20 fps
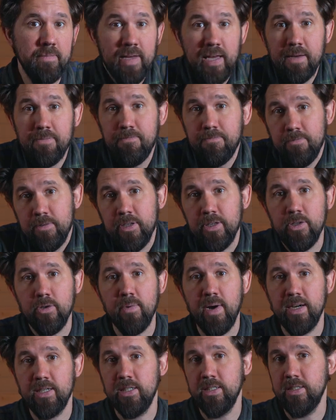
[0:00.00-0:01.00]
if you do
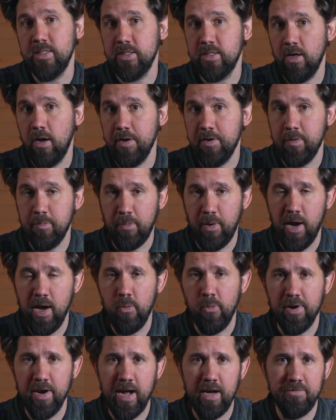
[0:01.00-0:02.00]
actually decide to buy
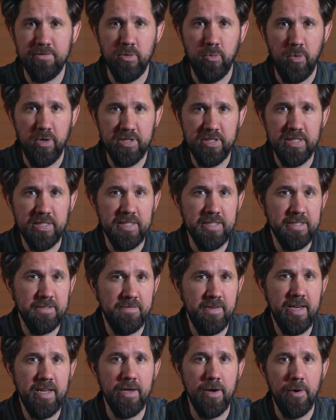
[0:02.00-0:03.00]
one after watching this
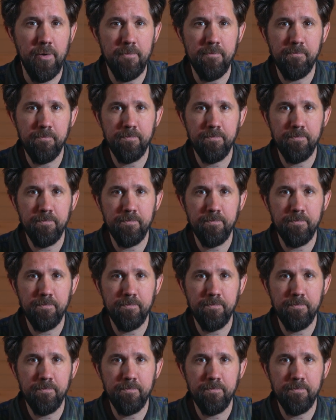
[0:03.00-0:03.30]
video.